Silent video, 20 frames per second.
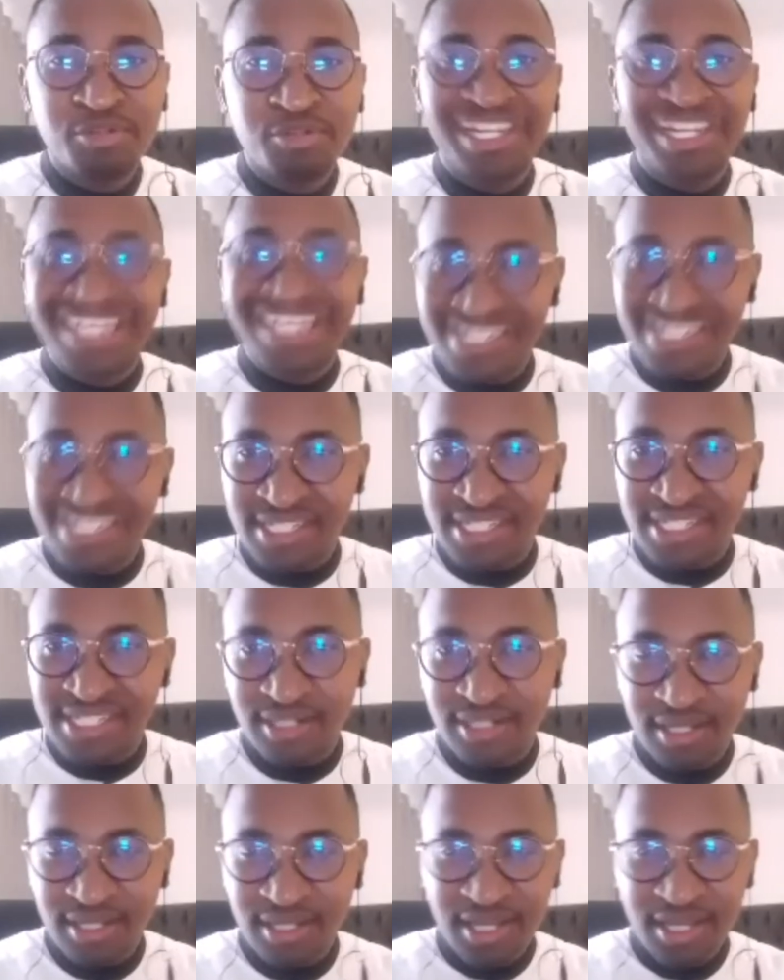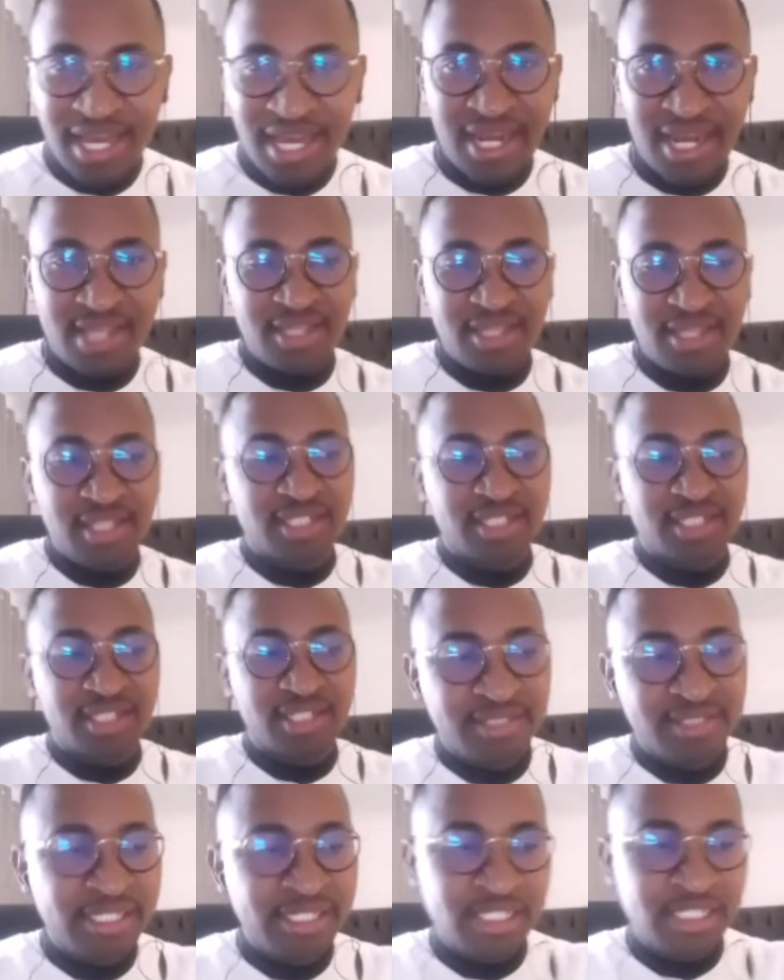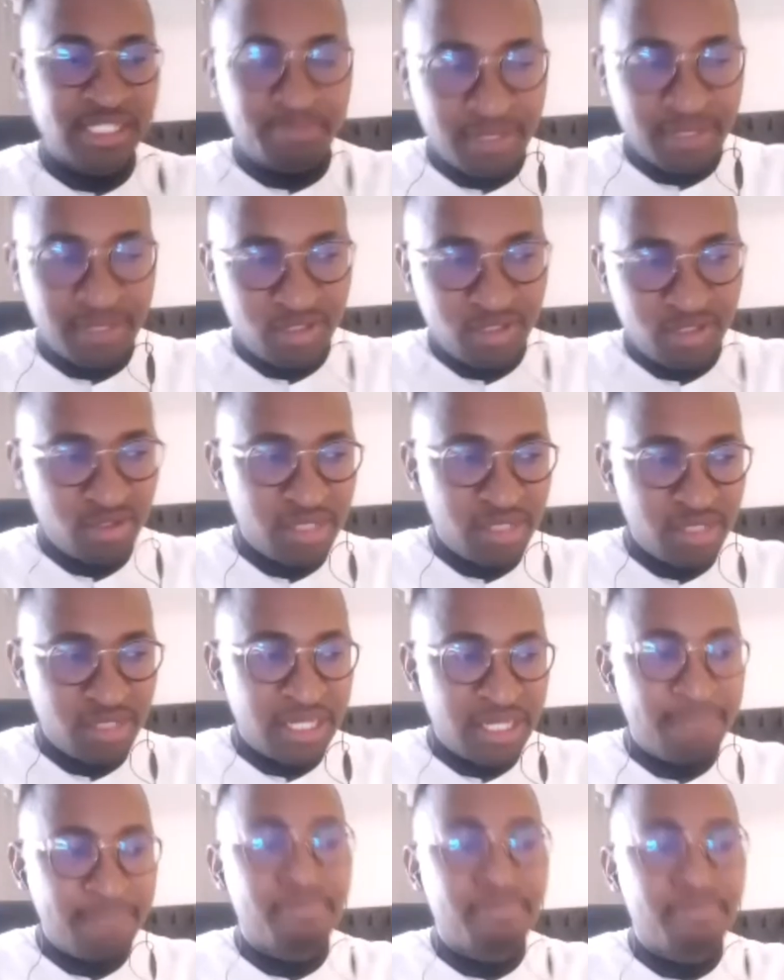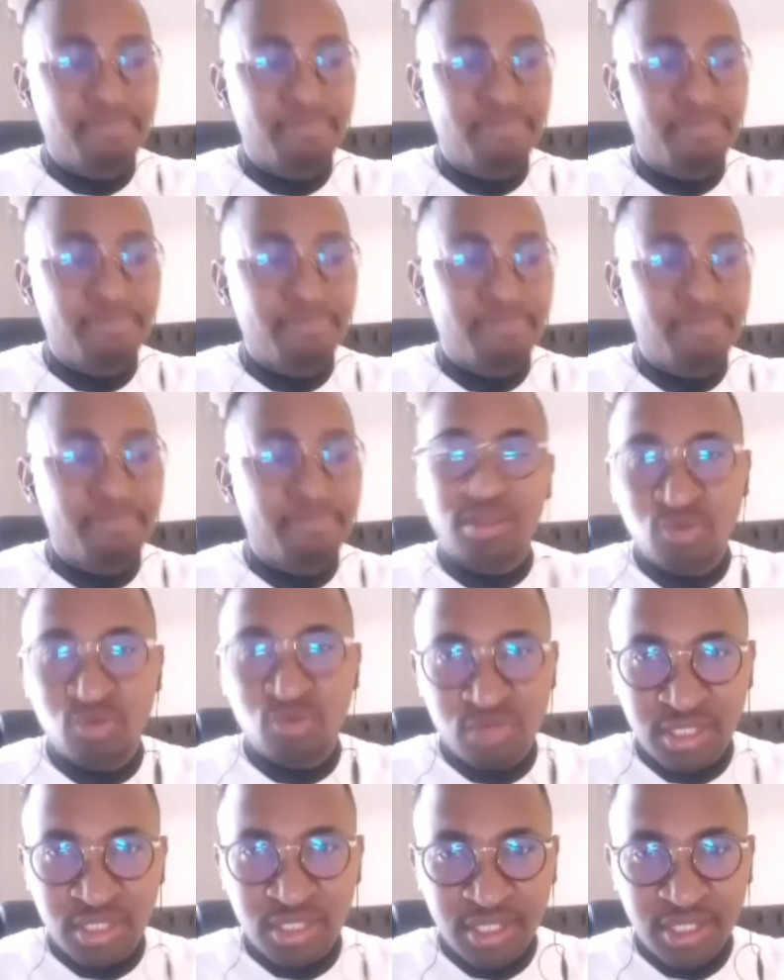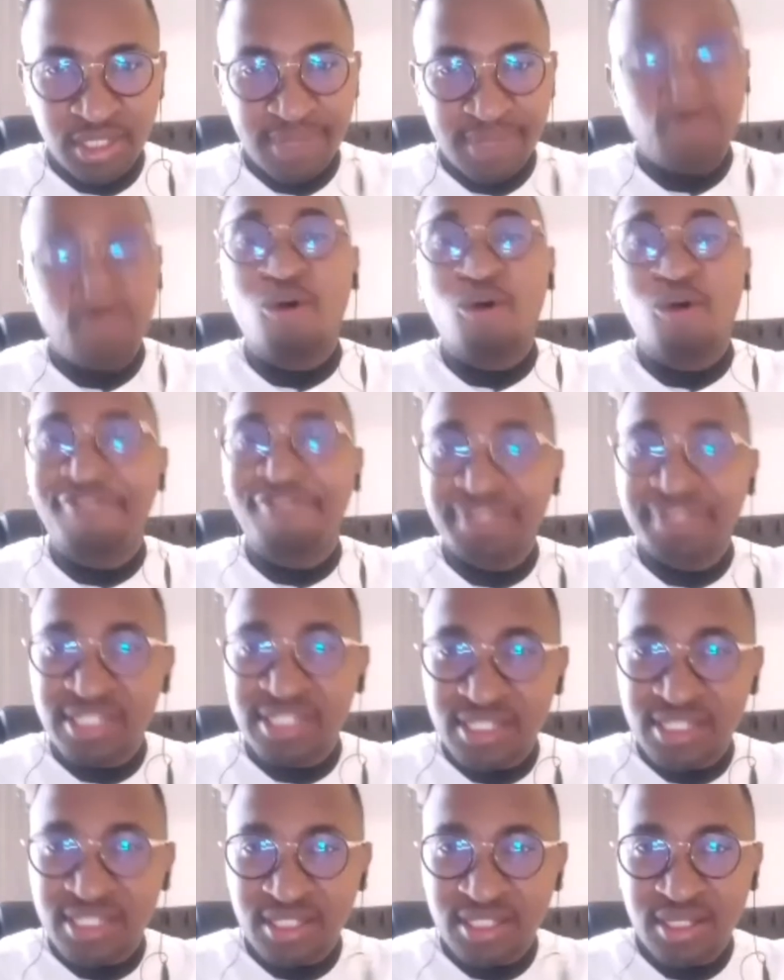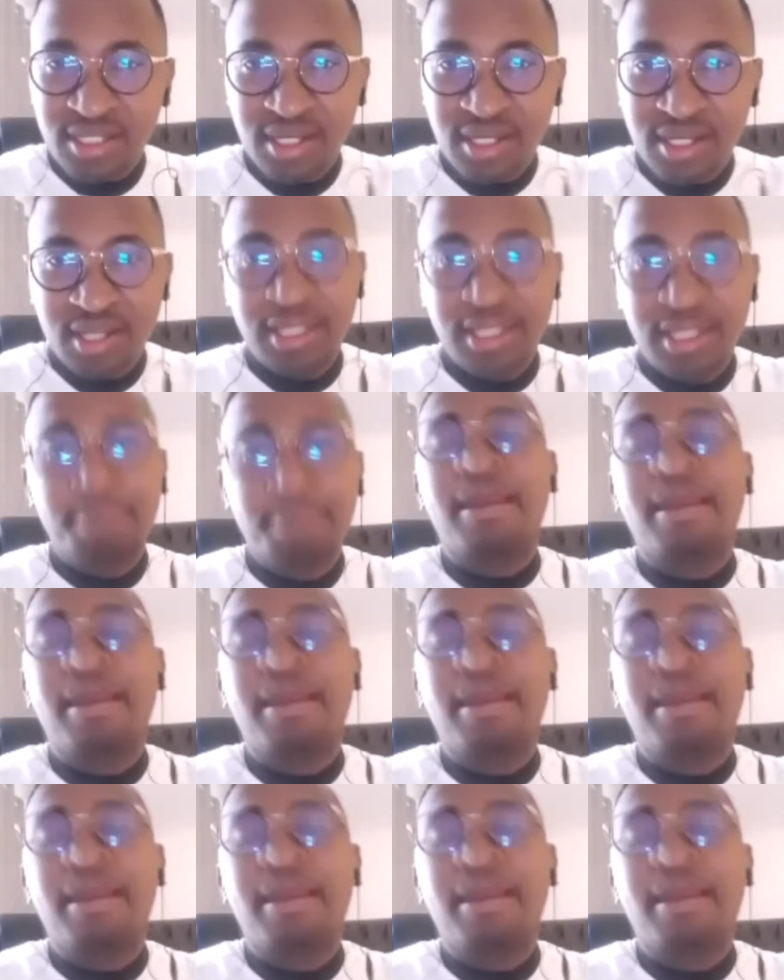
who would listen. And I think Definitely. this particular brotherhood offers that